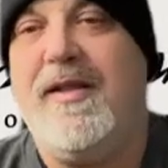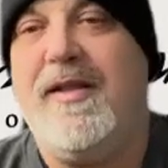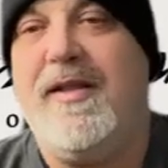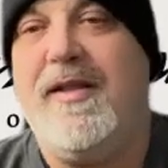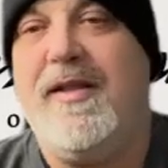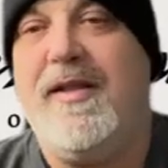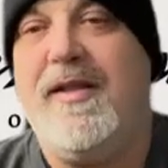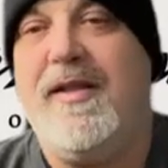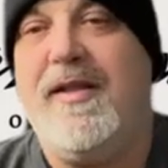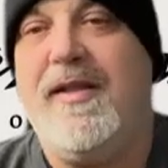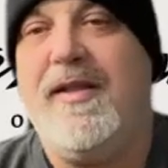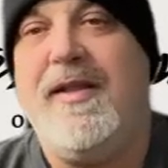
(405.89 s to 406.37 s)

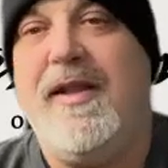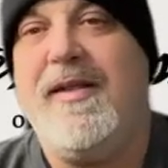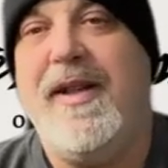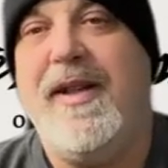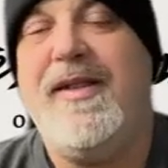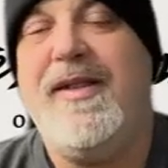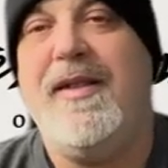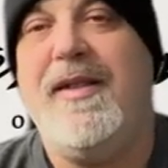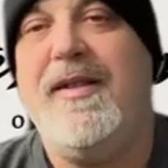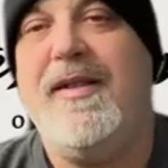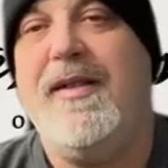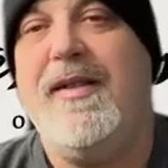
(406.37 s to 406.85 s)
That's
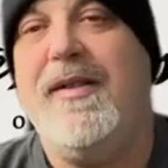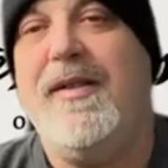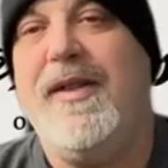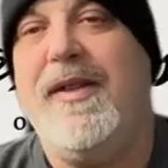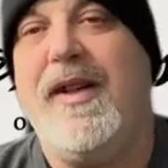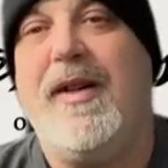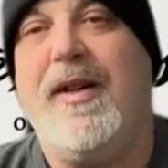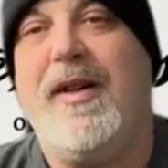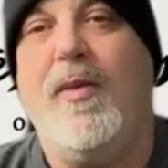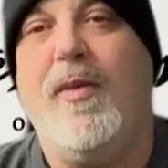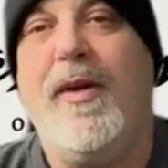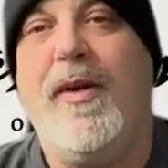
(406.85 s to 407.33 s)

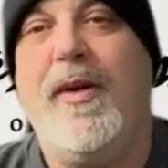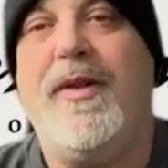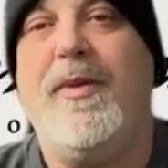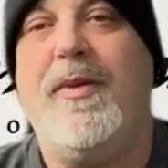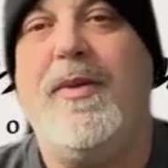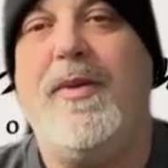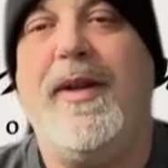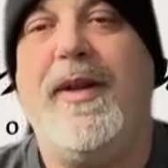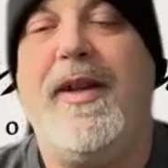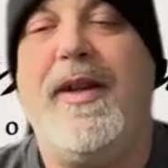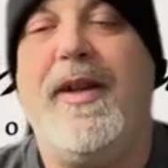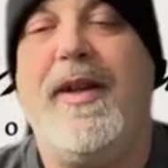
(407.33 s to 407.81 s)
mindset of like a
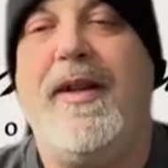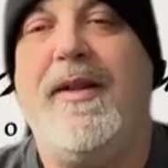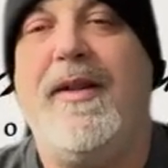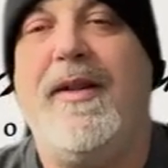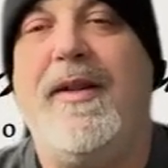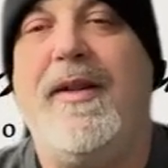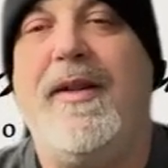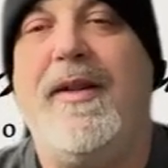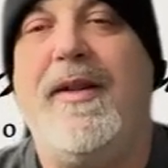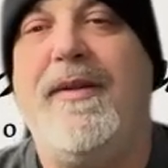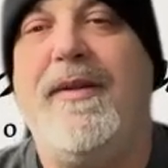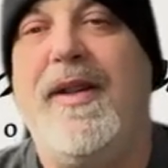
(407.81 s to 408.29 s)
weather
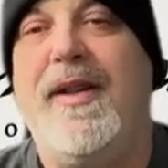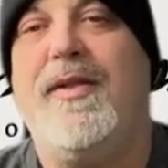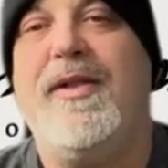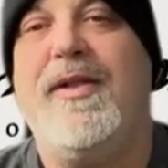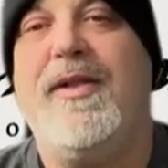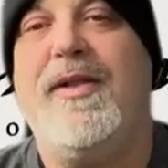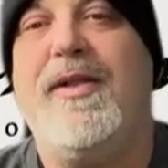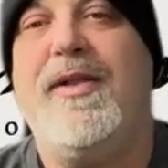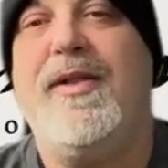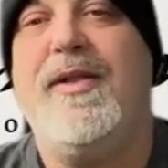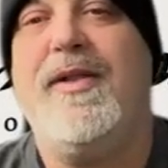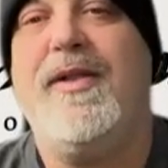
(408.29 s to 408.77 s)
related
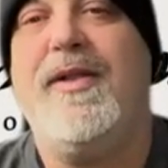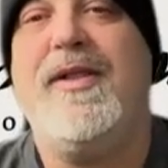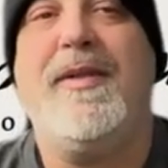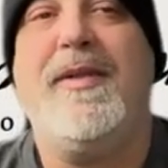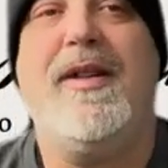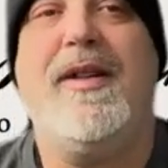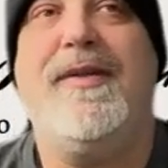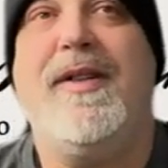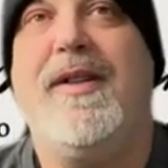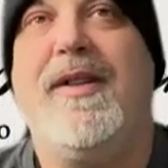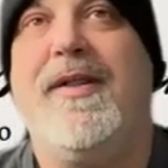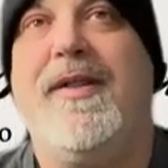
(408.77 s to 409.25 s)
event or some
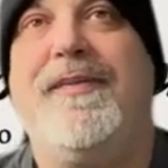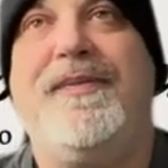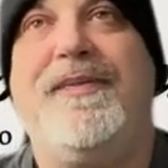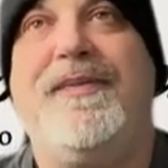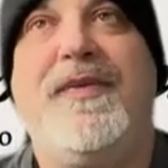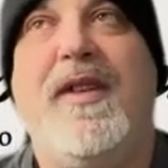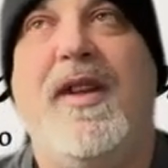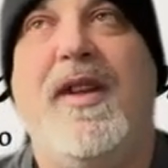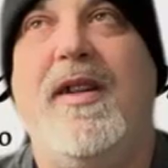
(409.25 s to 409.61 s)
kind of